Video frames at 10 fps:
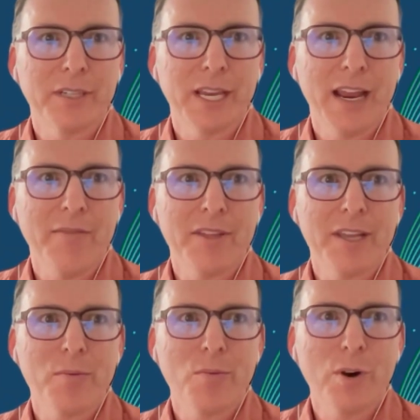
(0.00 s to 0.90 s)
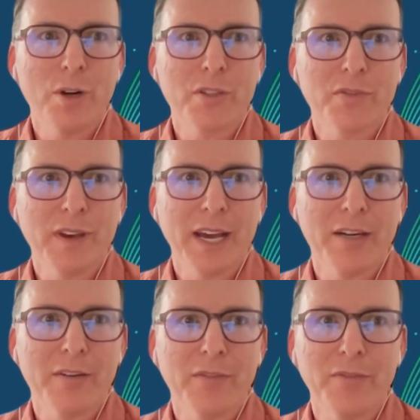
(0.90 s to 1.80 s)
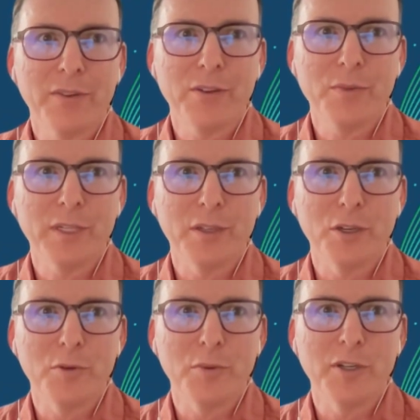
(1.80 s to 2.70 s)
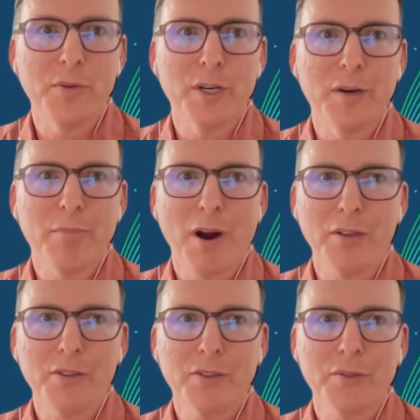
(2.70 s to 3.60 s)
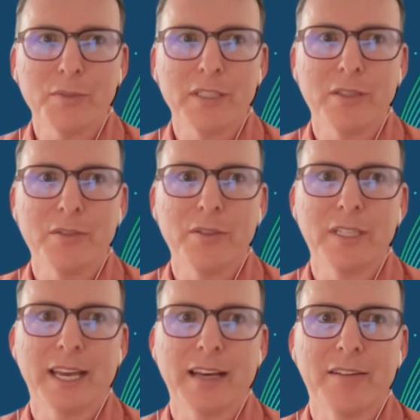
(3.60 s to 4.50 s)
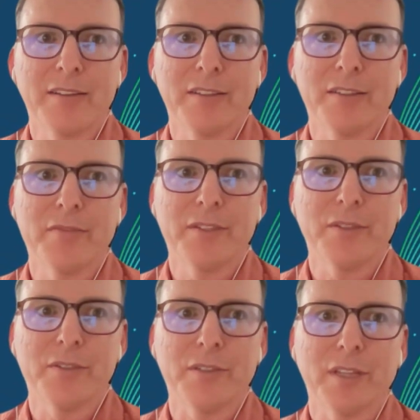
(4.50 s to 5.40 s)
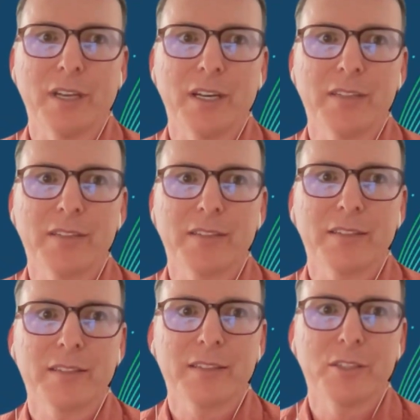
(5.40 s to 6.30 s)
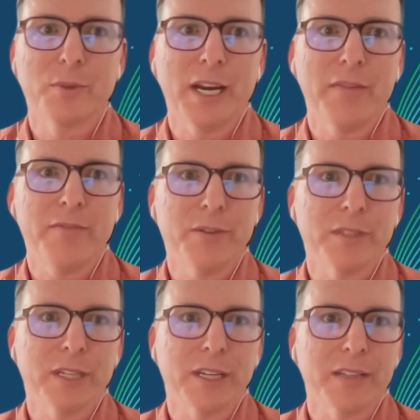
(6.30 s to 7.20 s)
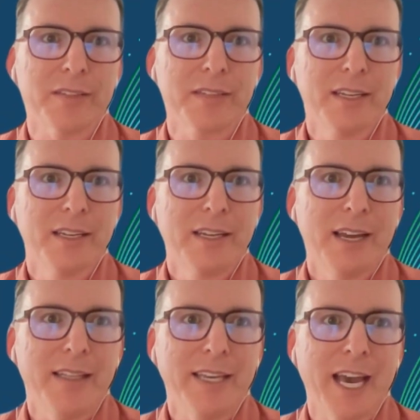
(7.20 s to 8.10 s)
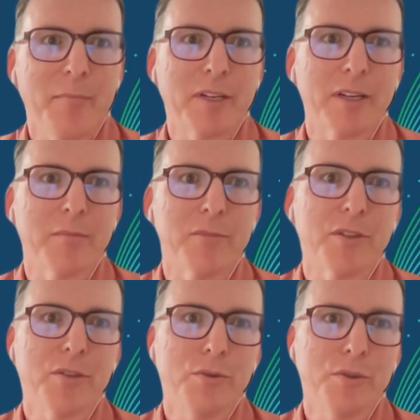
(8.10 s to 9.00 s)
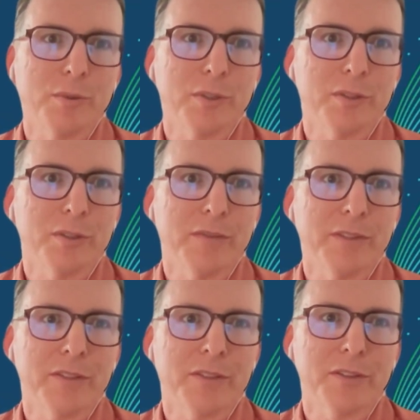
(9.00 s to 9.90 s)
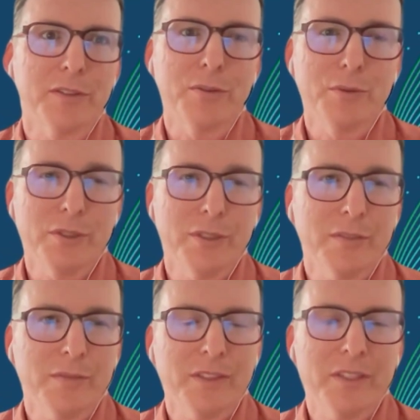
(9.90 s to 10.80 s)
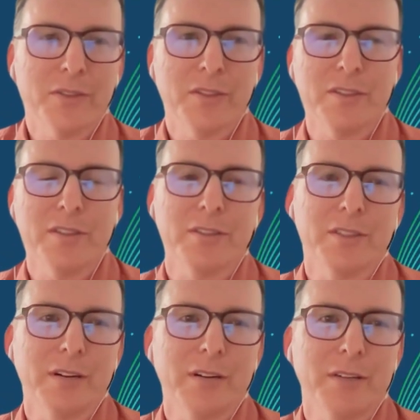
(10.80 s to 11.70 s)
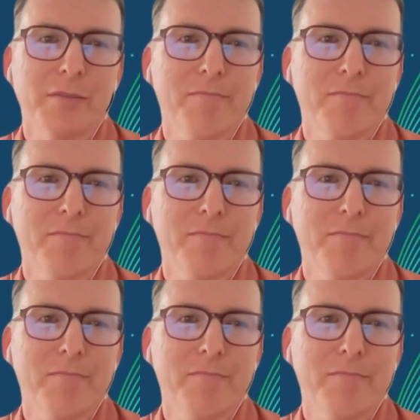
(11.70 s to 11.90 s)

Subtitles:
Everything works fine on a full reload, but when doing a partial reload, the calendar fields are lost, the derived fields are lost, and the app becomes unusable. Do you have a solution for this scenario?